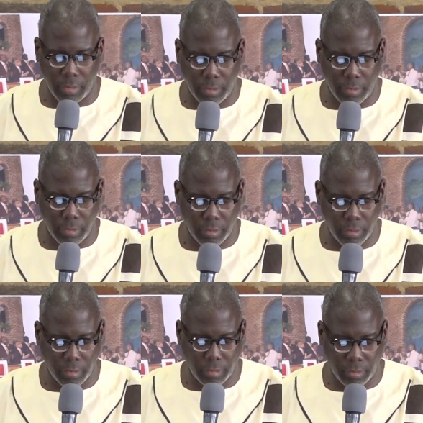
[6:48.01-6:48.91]

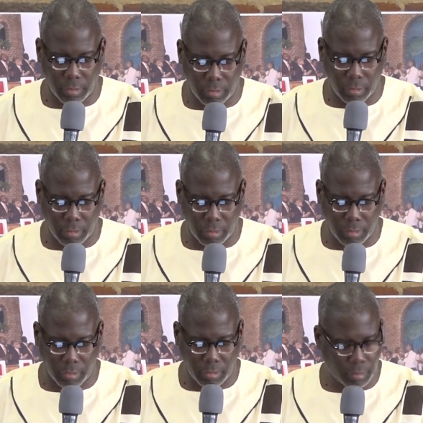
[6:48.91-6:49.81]

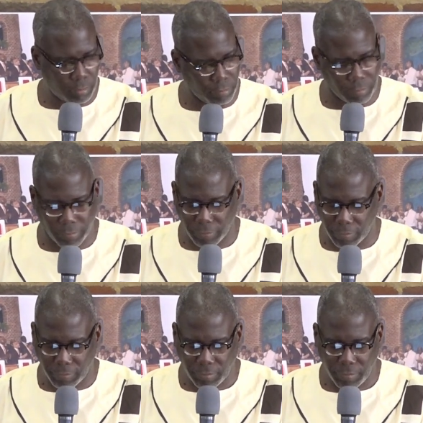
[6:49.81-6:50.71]

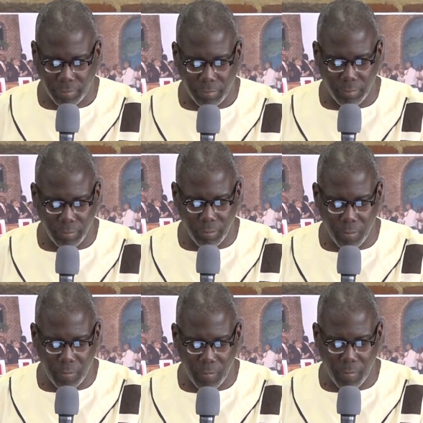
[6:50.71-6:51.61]

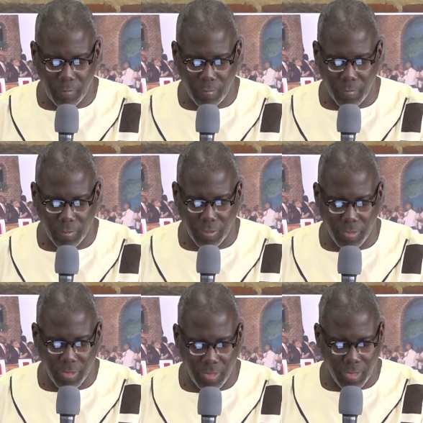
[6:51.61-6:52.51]

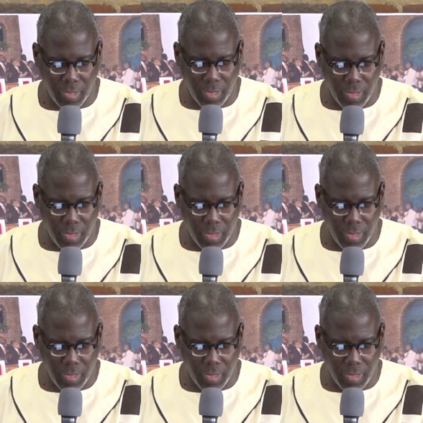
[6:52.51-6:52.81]
(no one is talking)